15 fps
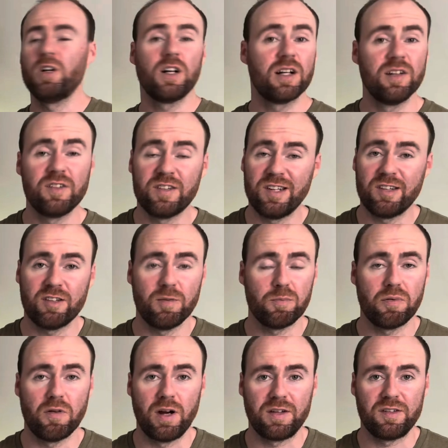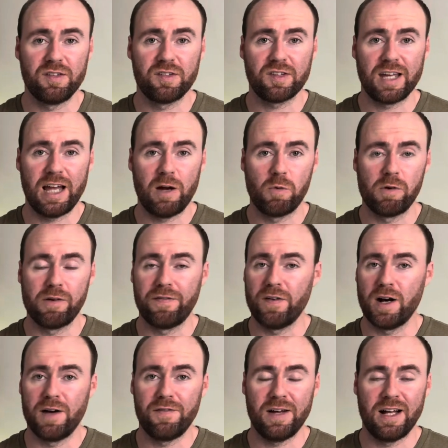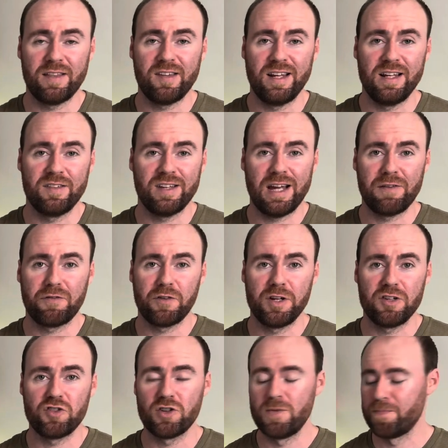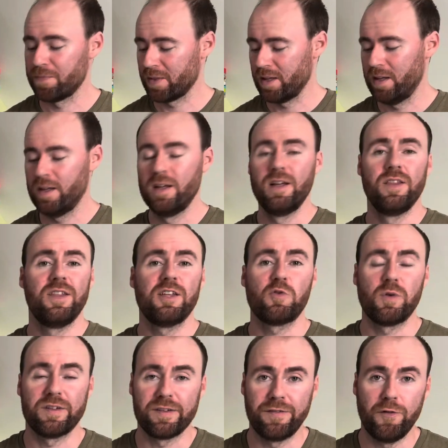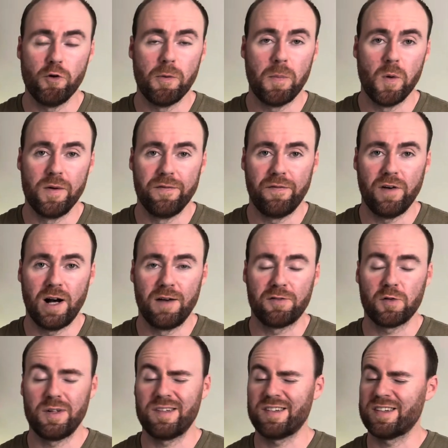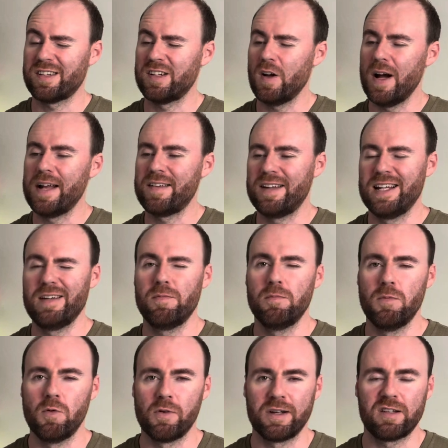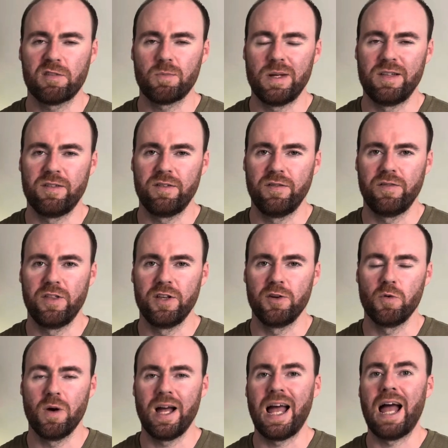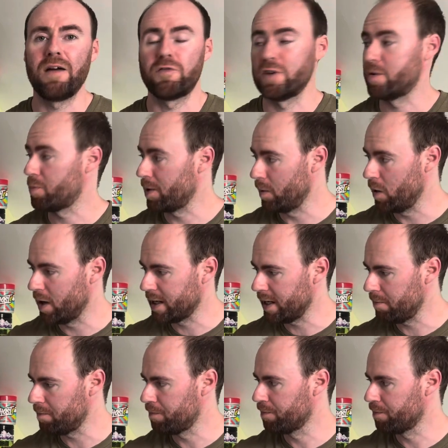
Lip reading: consistent pricing scale, where a 5 out of 10 is average, this one's a 4.5, so it's slightly more expensive than your average pre-workout.